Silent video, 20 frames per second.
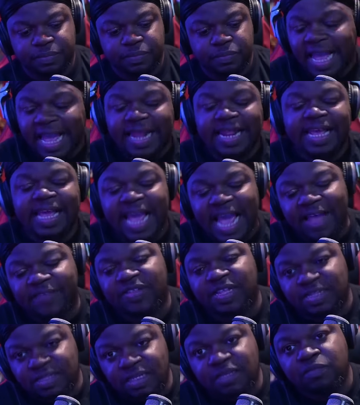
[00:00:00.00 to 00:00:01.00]
Haiti
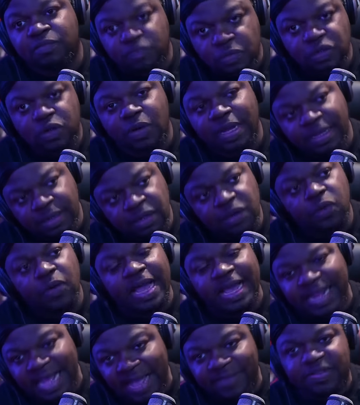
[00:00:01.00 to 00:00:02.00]
have you know no
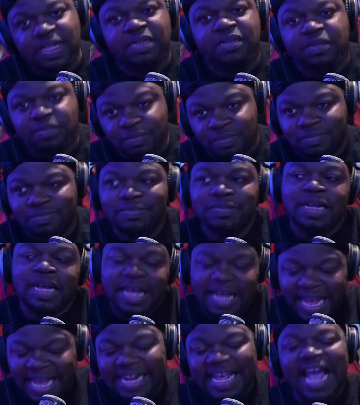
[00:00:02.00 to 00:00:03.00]
Haiti have the
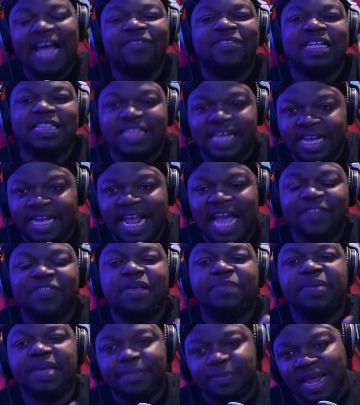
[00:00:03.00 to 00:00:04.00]
Haiti have their thing. They have
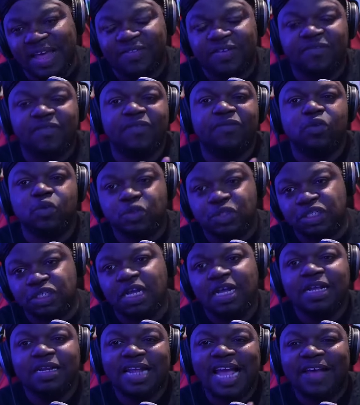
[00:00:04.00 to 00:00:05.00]
their people. They have their revolution.
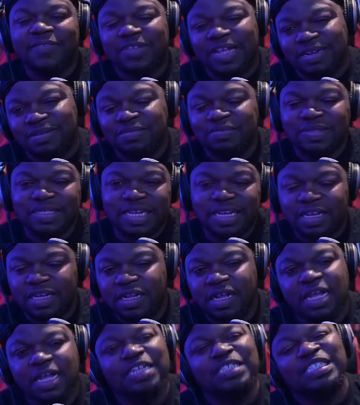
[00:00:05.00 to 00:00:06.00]
They have their. You know I'm
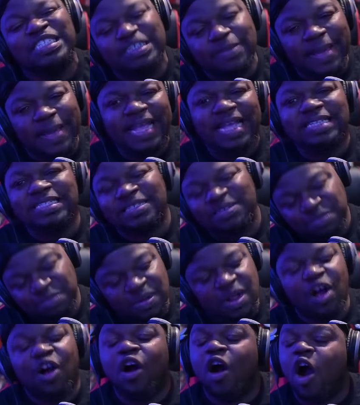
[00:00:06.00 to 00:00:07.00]
saying Jamaicans
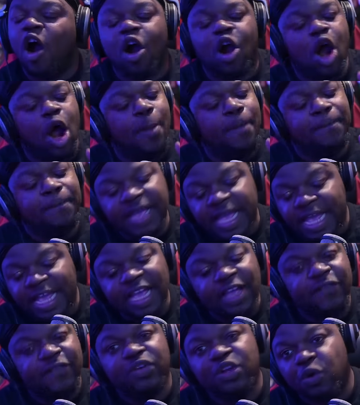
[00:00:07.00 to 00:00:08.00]
are a big
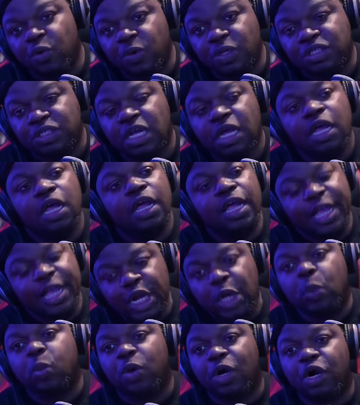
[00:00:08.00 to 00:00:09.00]
influence in
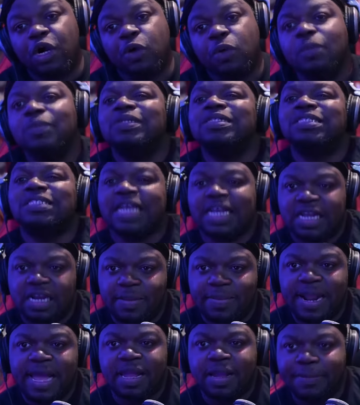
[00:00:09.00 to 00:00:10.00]
the world, second
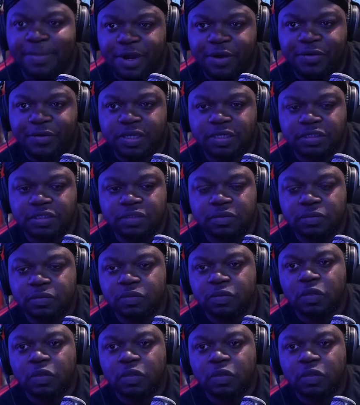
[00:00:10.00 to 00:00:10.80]
to Black Americans.